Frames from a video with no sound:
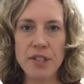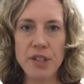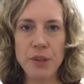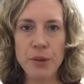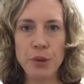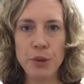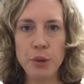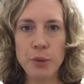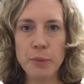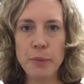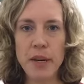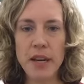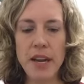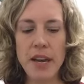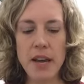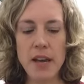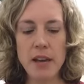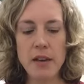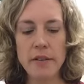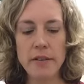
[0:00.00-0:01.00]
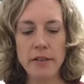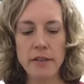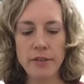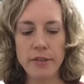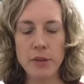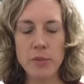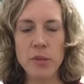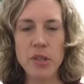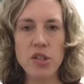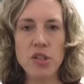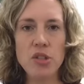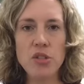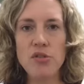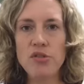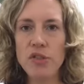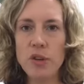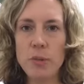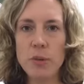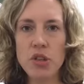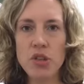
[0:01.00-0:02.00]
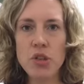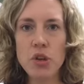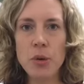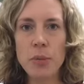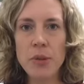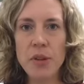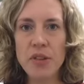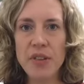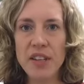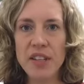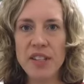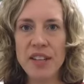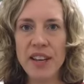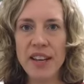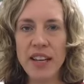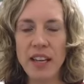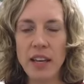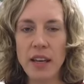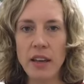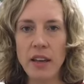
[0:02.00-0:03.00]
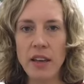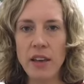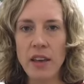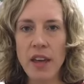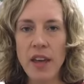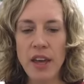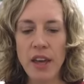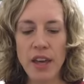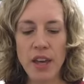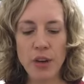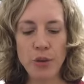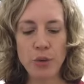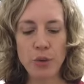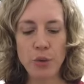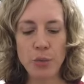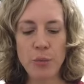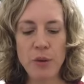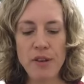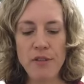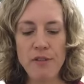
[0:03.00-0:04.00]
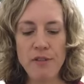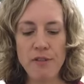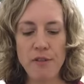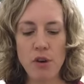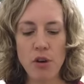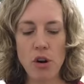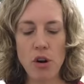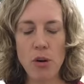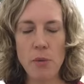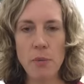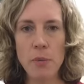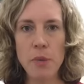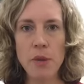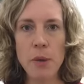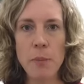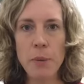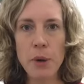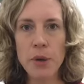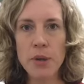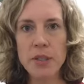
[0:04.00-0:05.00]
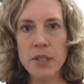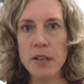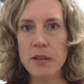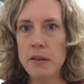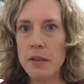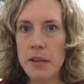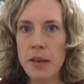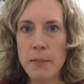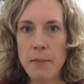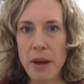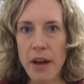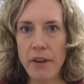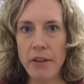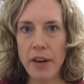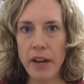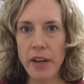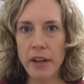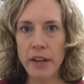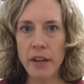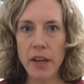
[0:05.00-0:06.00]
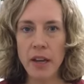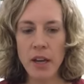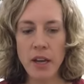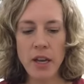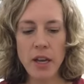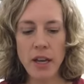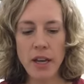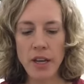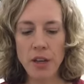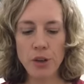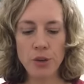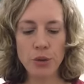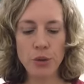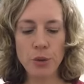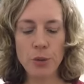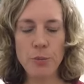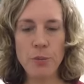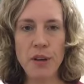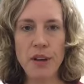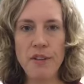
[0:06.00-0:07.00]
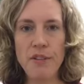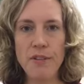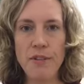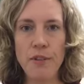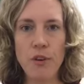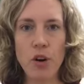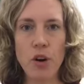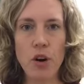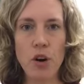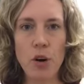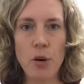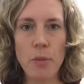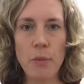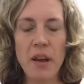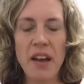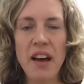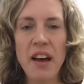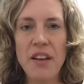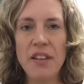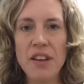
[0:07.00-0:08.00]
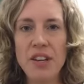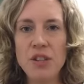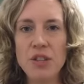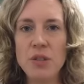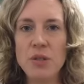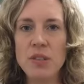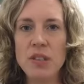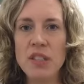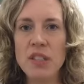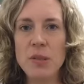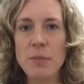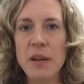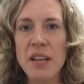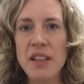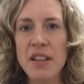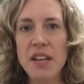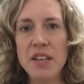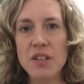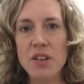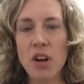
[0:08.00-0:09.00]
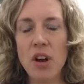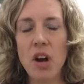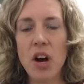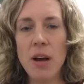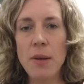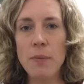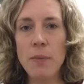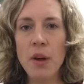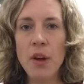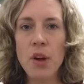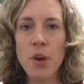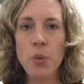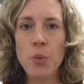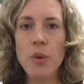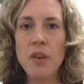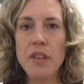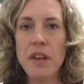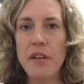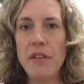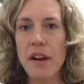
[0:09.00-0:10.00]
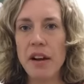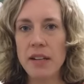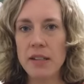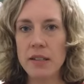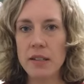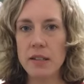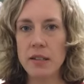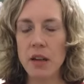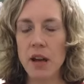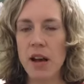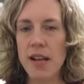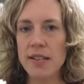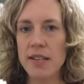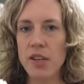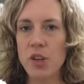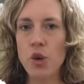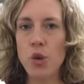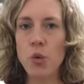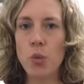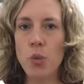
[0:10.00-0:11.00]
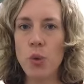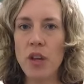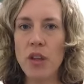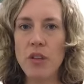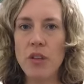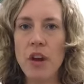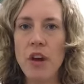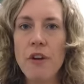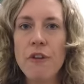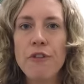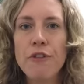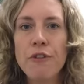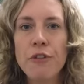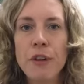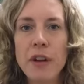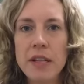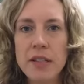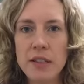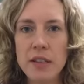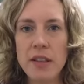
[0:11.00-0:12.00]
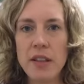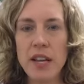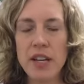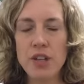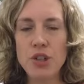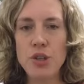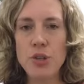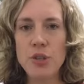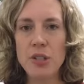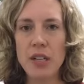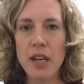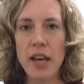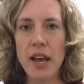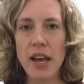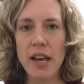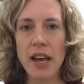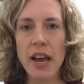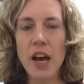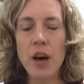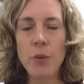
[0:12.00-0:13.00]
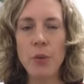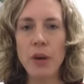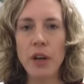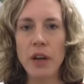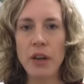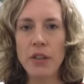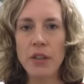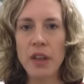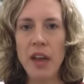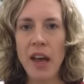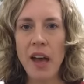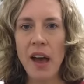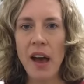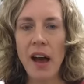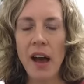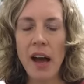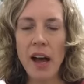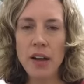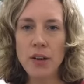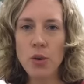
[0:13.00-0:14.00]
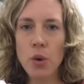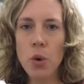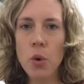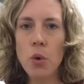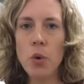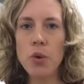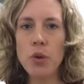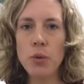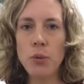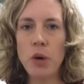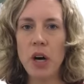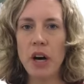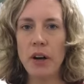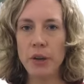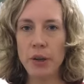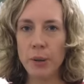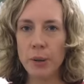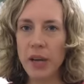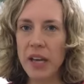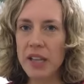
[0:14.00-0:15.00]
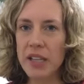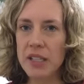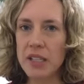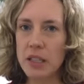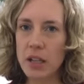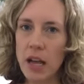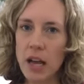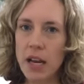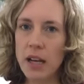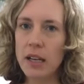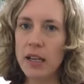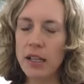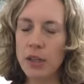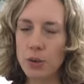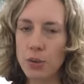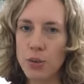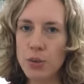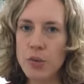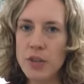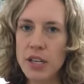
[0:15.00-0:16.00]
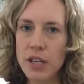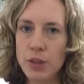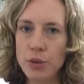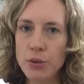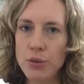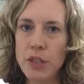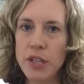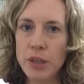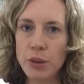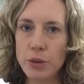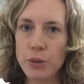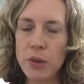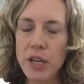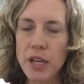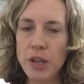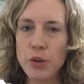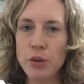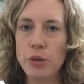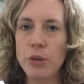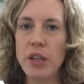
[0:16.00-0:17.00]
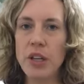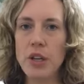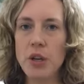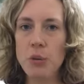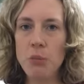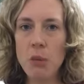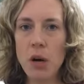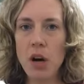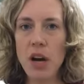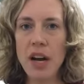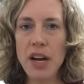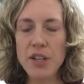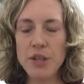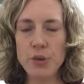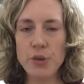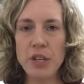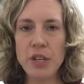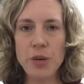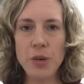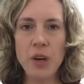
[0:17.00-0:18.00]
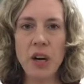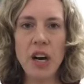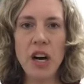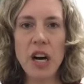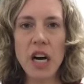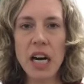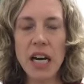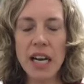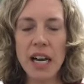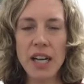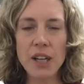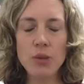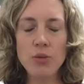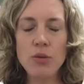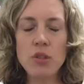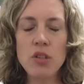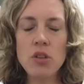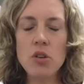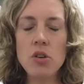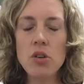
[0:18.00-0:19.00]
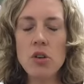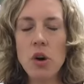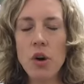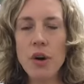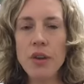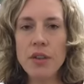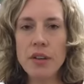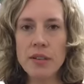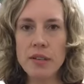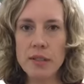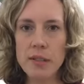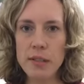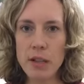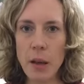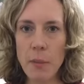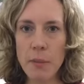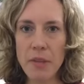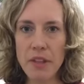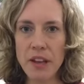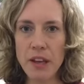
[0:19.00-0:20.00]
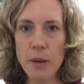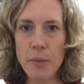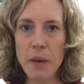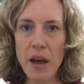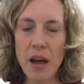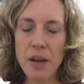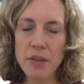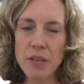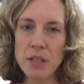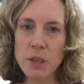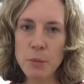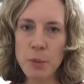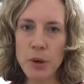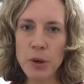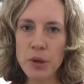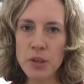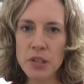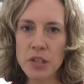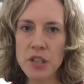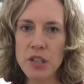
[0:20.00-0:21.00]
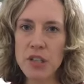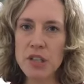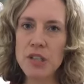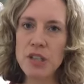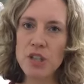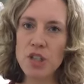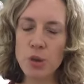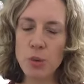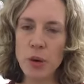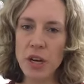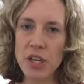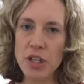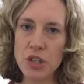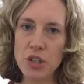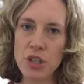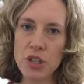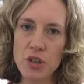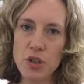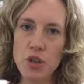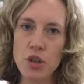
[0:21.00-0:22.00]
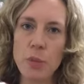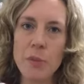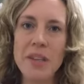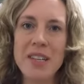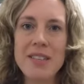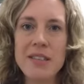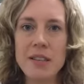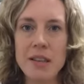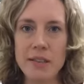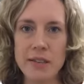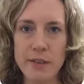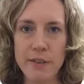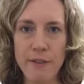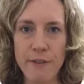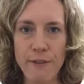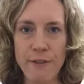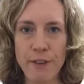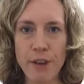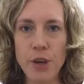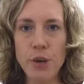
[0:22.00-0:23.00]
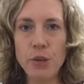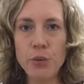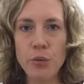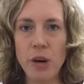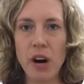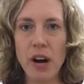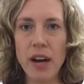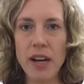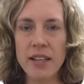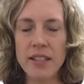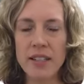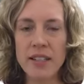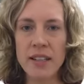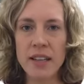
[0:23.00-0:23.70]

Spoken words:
It could be from the job that they're taking. It could be from the person that they marry. It could be from how they choose to spend their time with their exercising or with friends that they choose to hang out with. And all the while you'll get this like little niggle in your mind or in your heart, and you'll just know there's something about this person, this situation, this job that doesn't feel right.